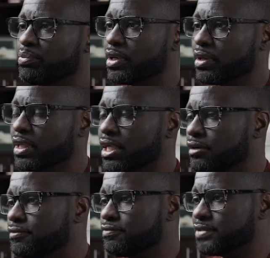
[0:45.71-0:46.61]
period
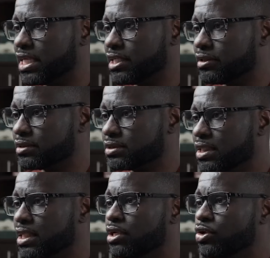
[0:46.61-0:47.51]
of 10 years.
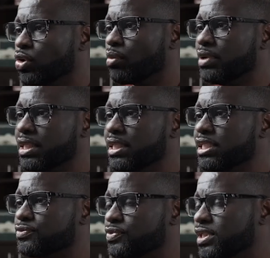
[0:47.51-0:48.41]
Normally
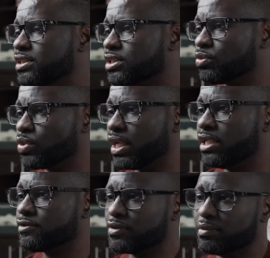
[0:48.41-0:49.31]
these fees can
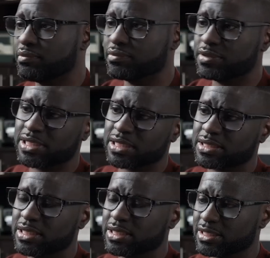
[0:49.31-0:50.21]
range from
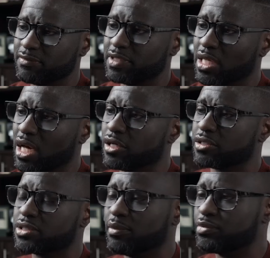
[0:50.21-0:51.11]
60 to
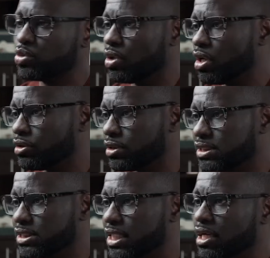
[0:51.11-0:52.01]
$70 up to
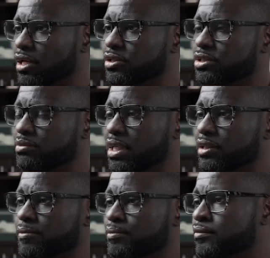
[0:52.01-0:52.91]
$110 a
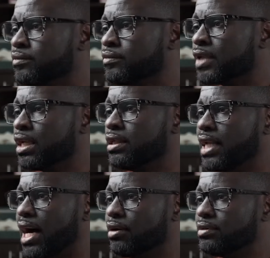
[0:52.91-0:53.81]
month.
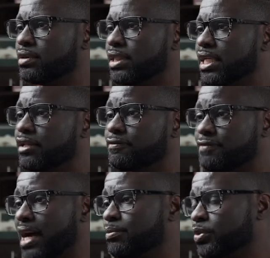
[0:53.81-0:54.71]
Now, in the
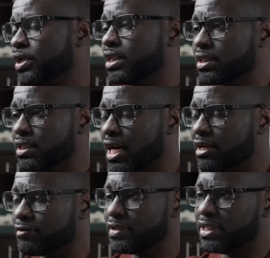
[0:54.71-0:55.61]
fine print in a
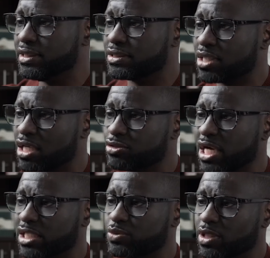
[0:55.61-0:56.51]
lot of these
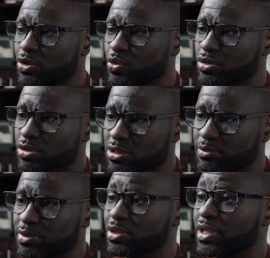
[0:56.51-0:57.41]
contracts with the new
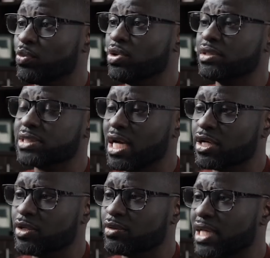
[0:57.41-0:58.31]
construction builder, they will
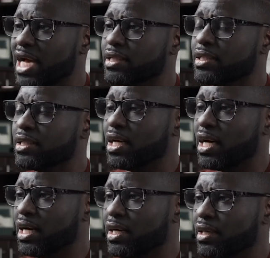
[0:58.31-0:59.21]
tell you that
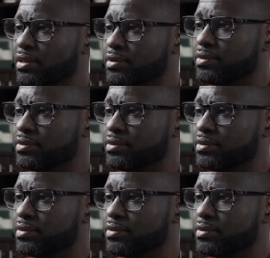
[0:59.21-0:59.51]
uh,